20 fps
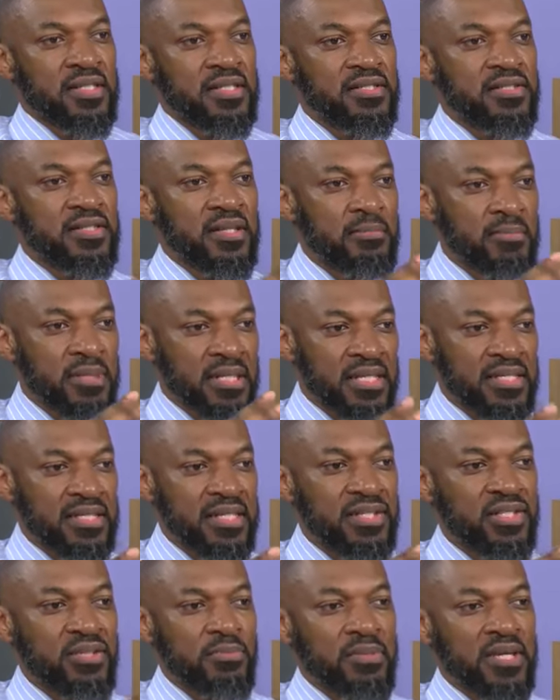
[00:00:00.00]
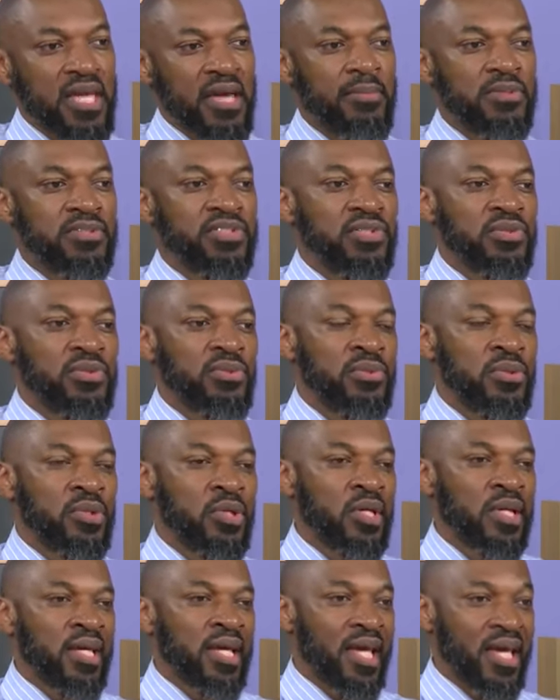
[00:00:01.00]
It's the ability to be able to
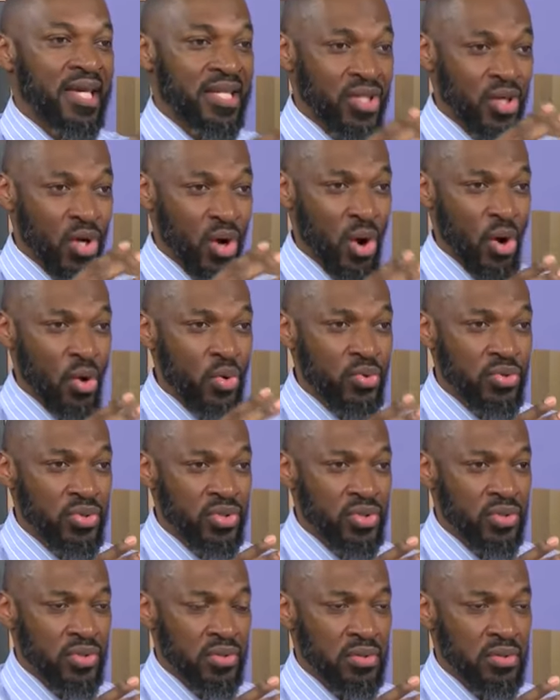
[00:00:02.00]
encode,